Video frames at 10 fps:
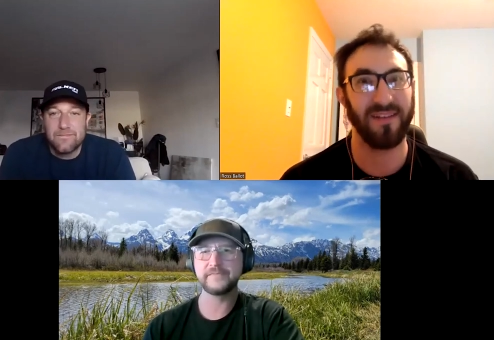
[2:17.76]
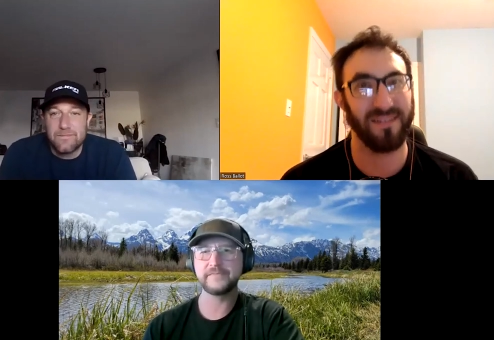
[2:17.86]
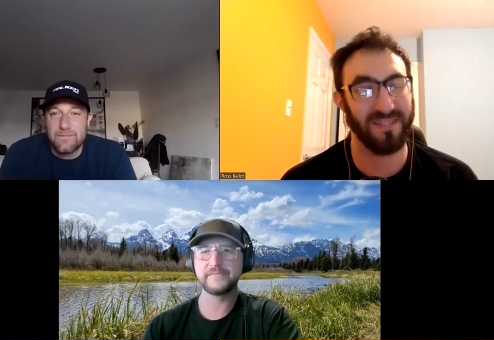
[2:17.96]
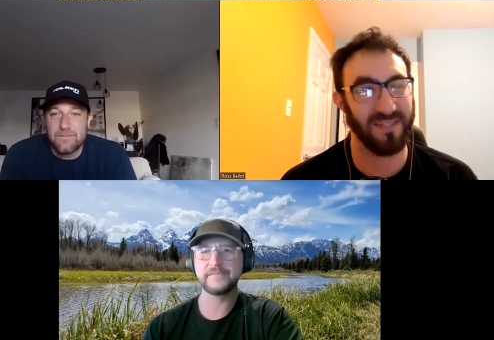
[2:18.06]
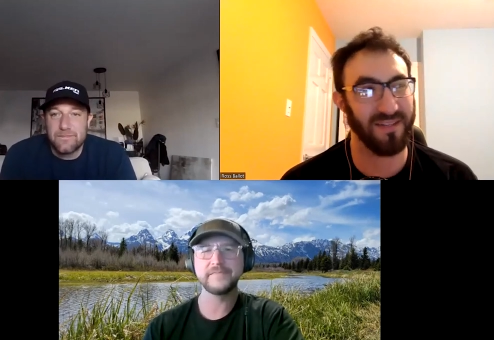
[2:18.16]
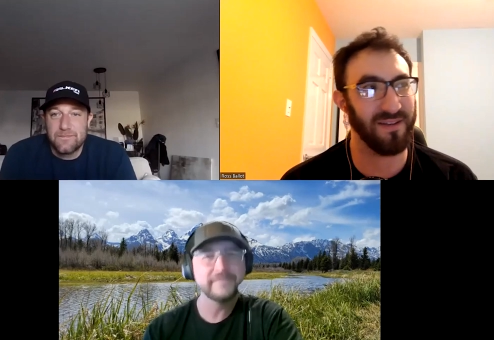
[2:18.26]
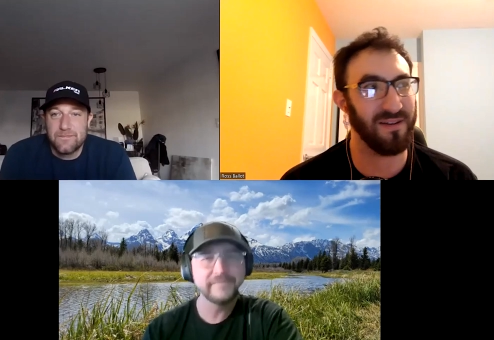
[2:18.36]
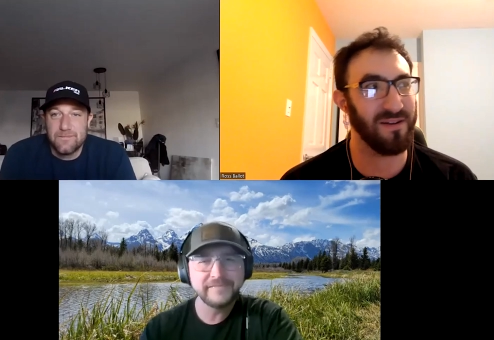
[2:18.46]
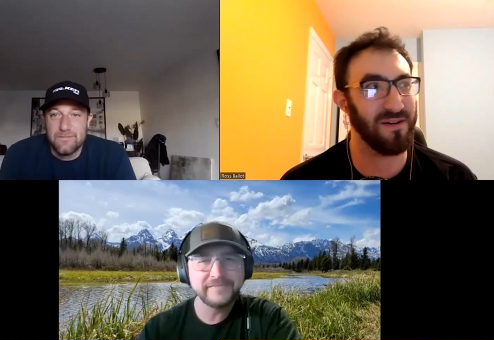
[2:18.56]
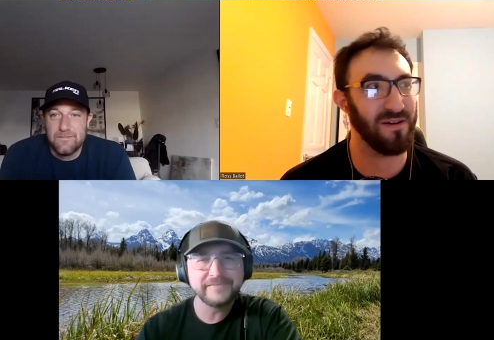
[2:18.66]
Speaker 1: It's like,
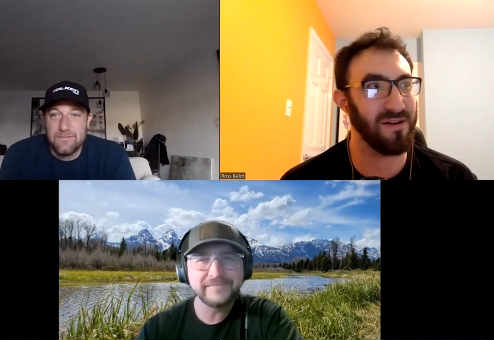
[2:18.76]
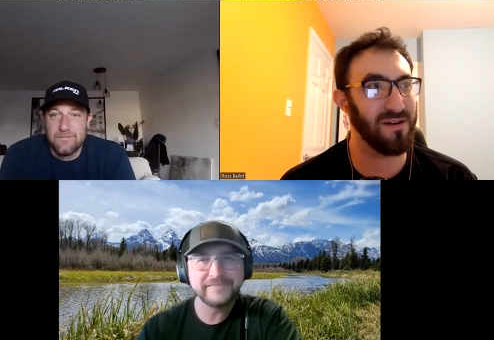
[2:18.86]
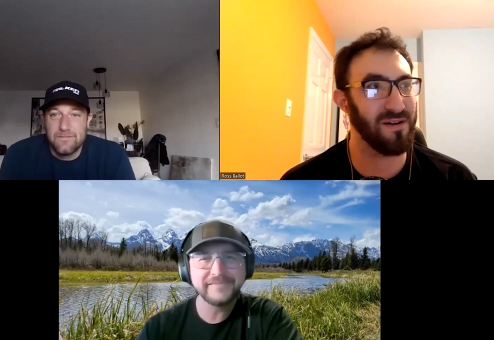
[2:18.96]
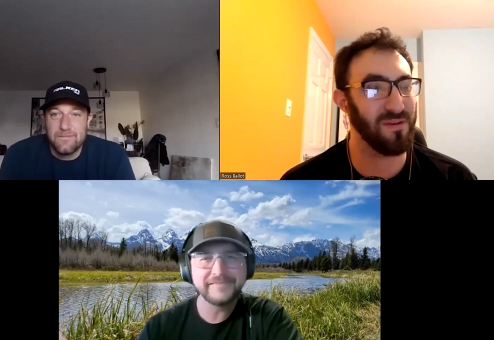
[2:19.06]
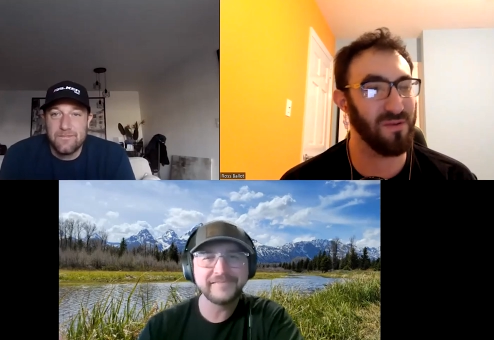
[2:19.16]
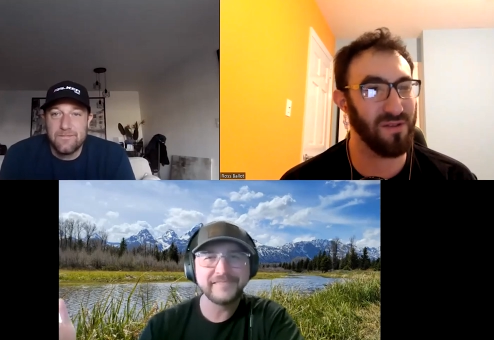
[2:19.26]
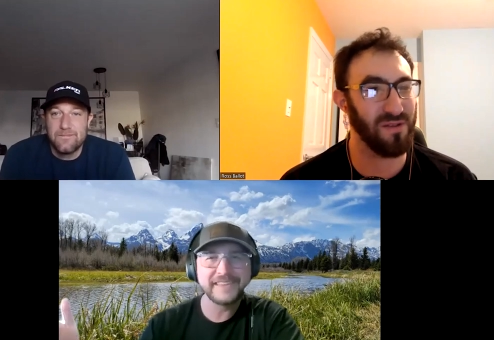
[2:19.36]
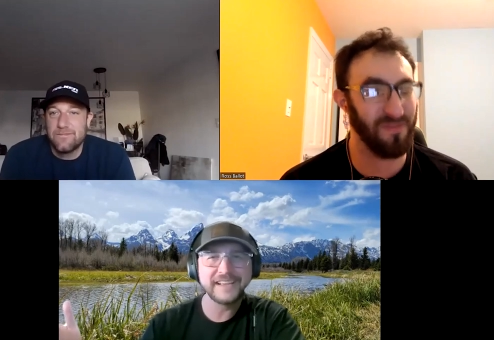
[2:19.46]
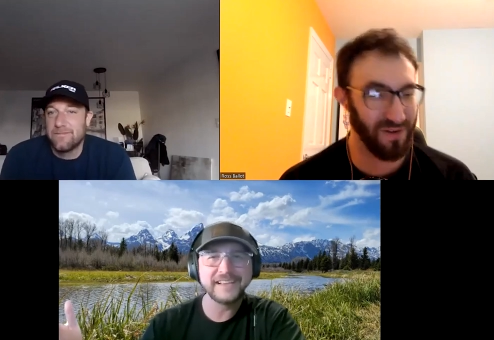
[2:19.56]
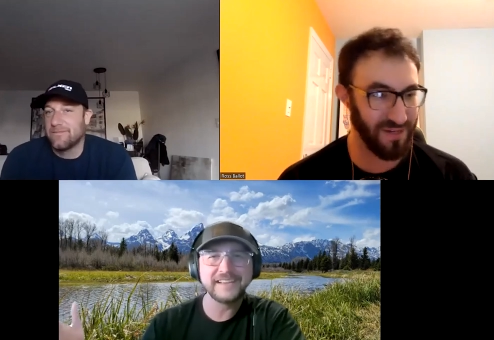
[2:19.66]
uh, well,
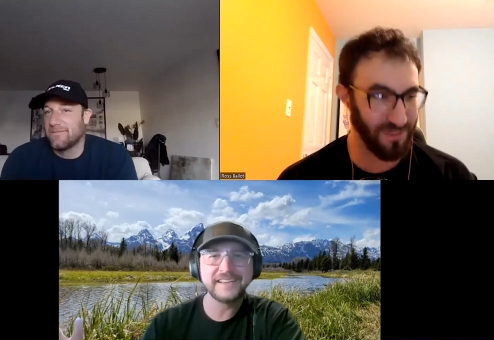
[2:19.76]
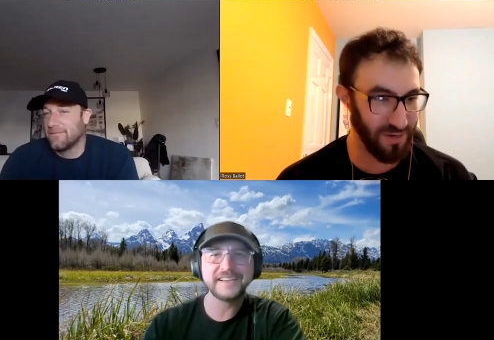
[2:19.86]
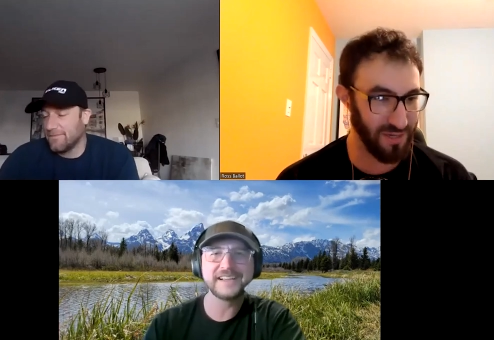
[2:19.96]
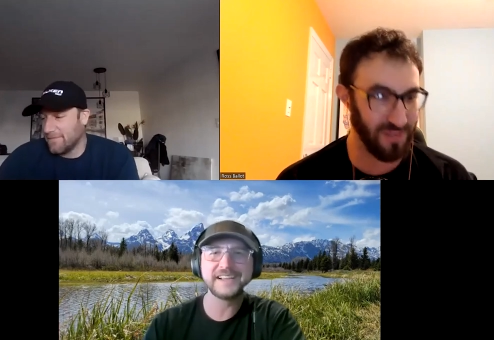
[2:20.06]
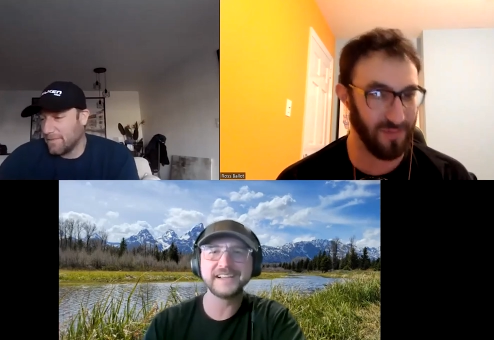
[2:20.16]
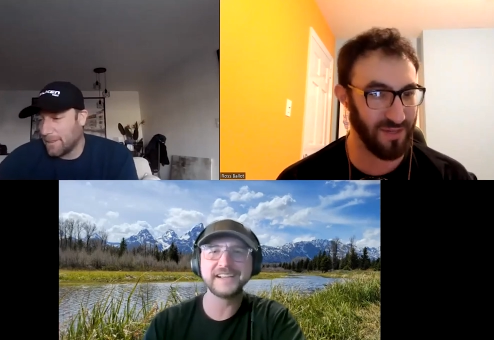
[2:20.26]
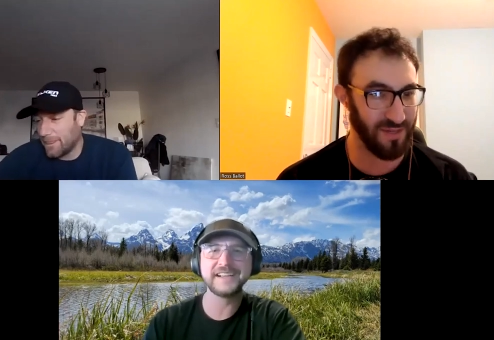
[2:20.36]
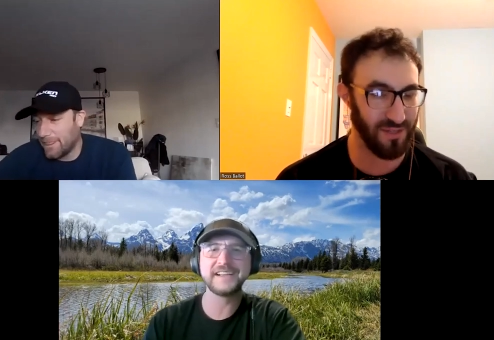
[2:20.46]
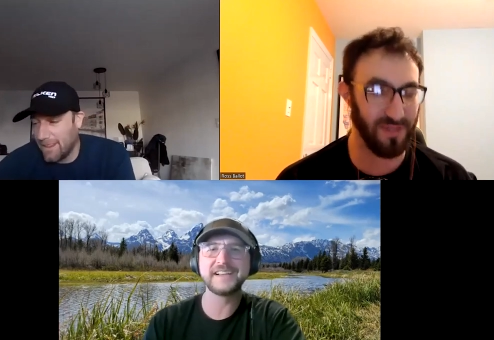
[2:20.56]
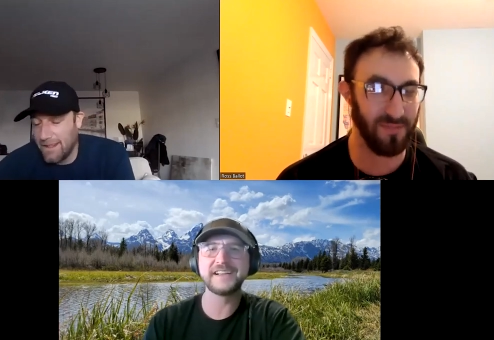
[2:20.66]
the funny story is I was
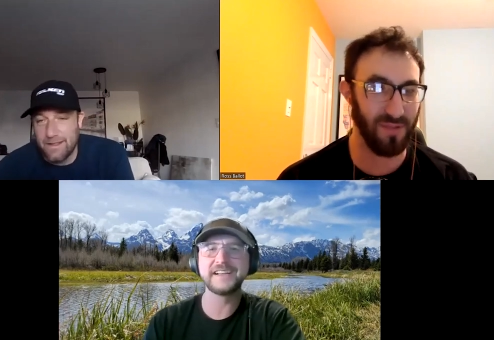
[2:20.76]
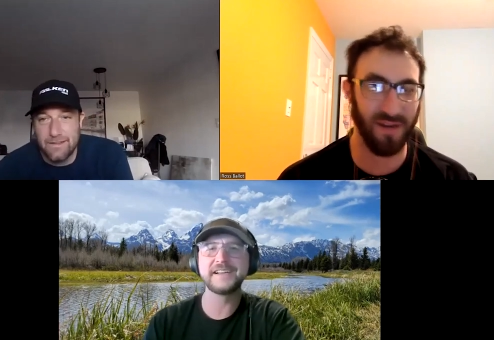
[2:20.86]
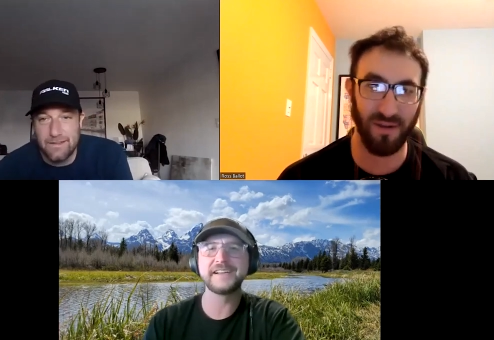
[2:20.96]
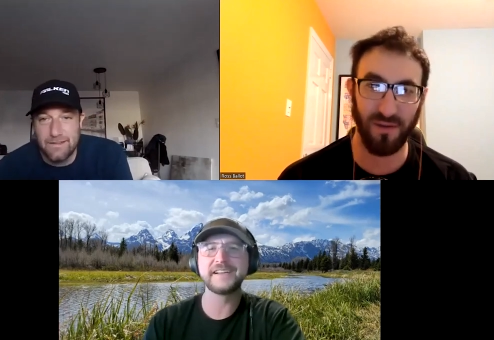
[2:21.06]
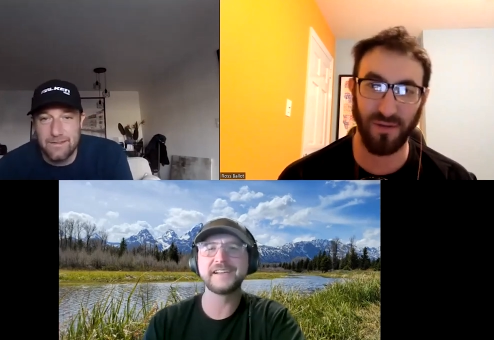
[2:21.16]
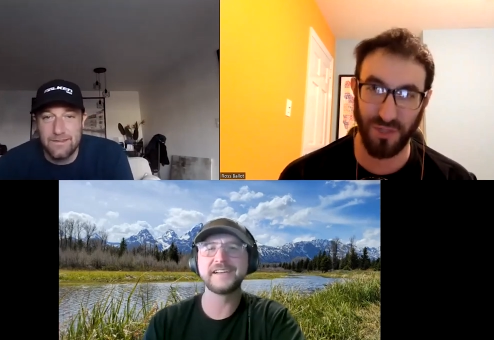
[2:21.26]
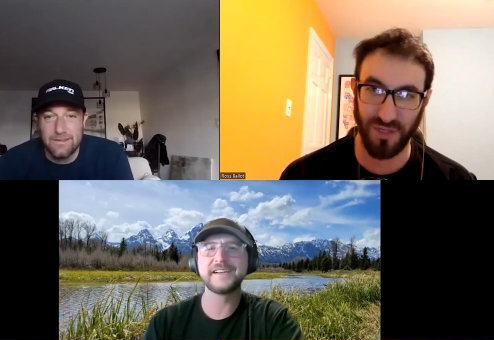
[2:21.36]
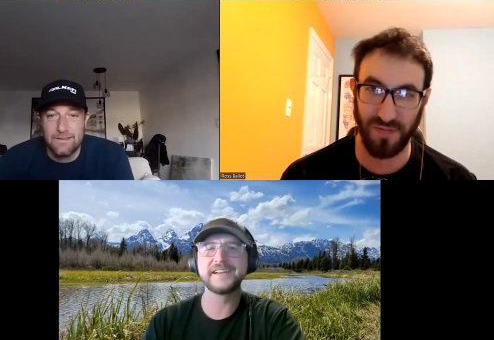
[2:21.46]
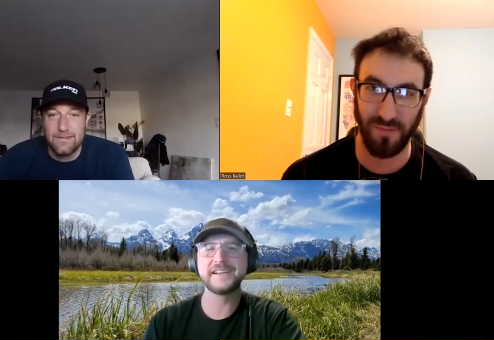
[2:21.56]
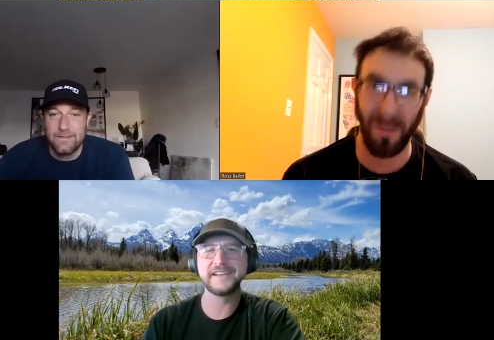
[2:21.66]
actually planning to go to
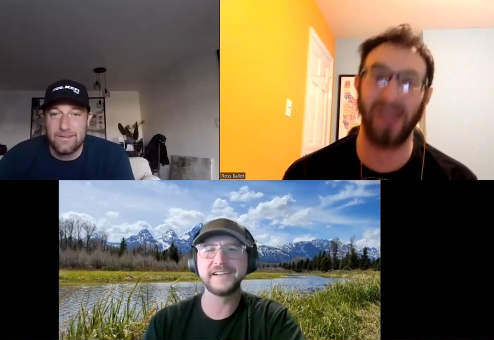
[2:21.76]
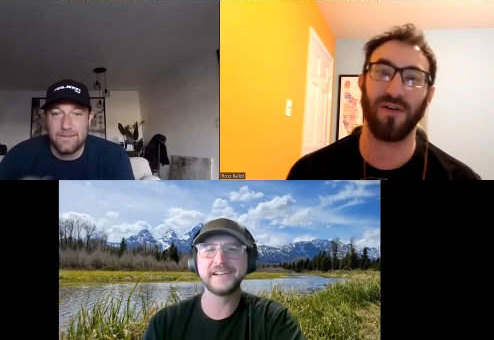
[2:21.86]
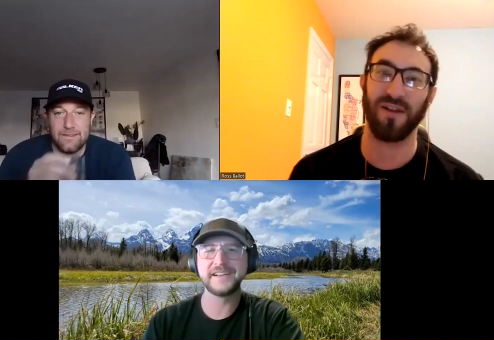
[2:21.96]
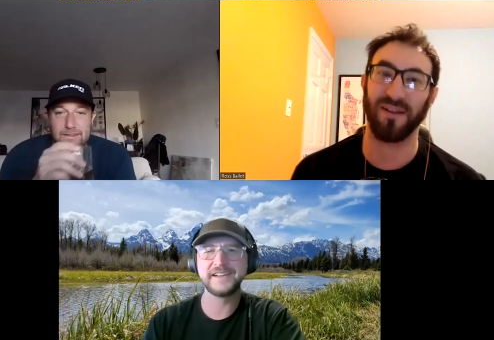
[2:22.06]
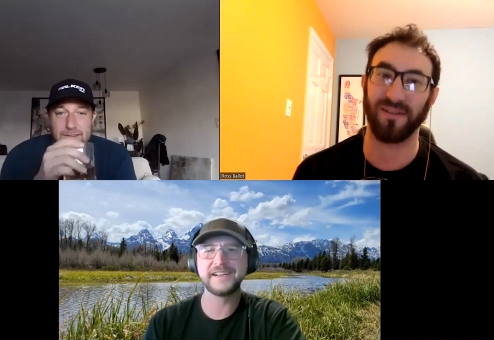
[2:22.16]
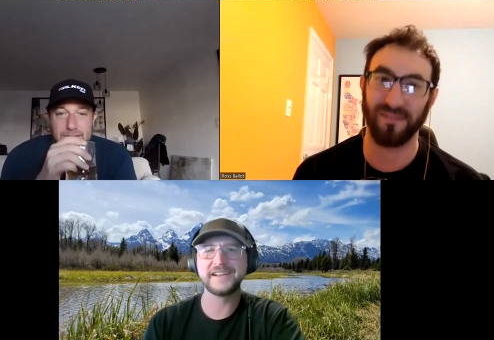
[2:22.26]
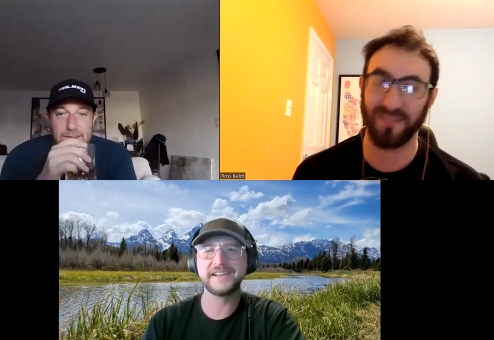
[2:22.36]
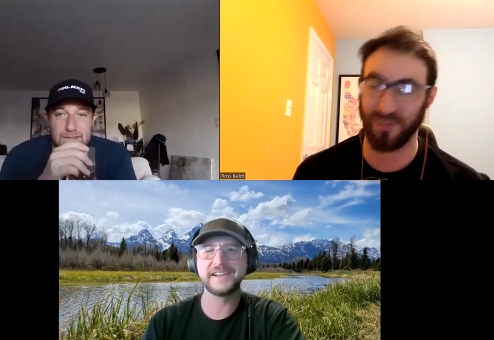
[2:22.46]
Jersey to buy an awning.